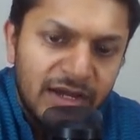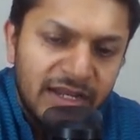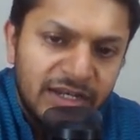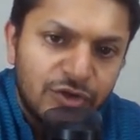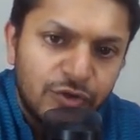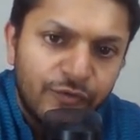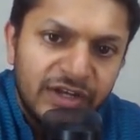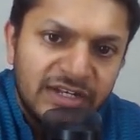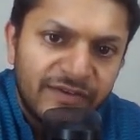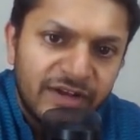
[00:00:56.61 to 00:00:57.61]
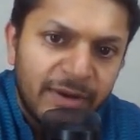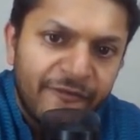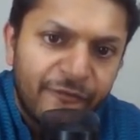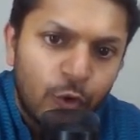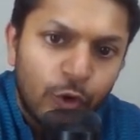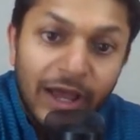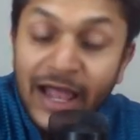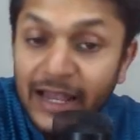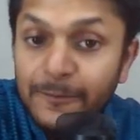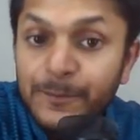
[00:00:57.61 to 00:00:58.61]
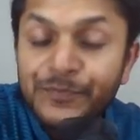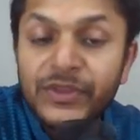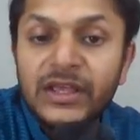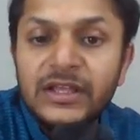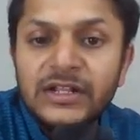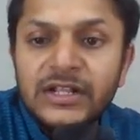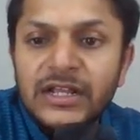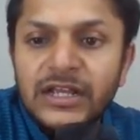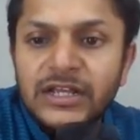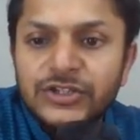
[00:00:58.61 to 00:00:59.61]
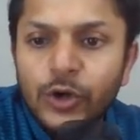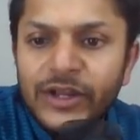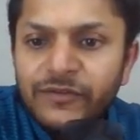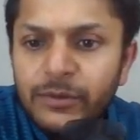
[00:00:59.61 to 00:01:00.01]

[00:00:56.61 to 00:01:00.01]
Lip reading: into V divided by 4L. So it